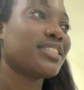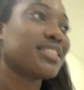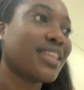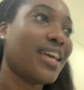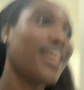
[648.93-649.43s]

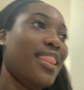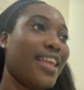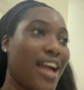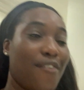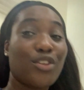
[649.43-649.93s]
It's,
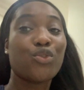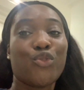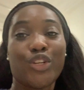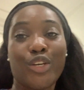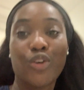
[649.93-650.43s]
like, I have this
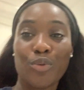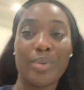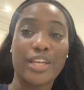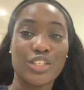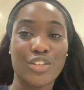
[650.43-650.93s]
really old
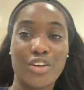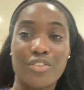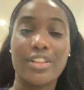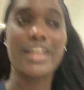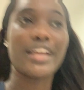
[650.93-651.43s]
picture
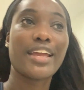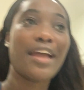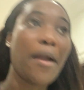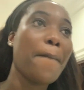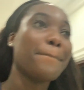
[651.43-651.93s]
of, like,
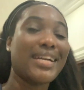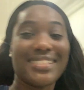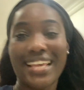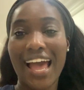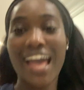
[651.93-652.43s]
my
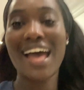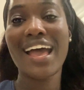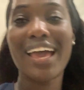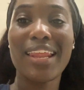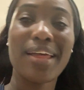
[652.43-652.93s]

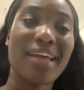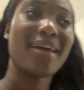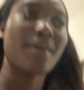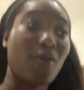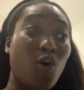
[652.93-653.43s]
dad, an
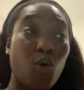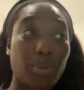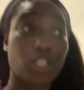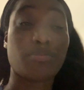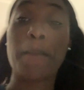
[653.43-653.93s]
old
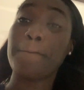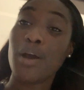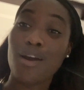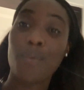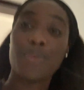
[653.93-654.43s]
picture of my
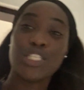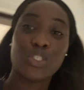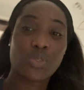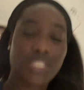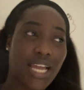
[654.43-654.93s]
mom when she
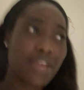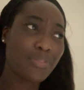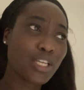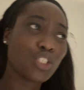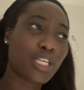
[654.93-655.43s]
was, like, I
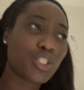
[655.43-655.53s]
think she was, like,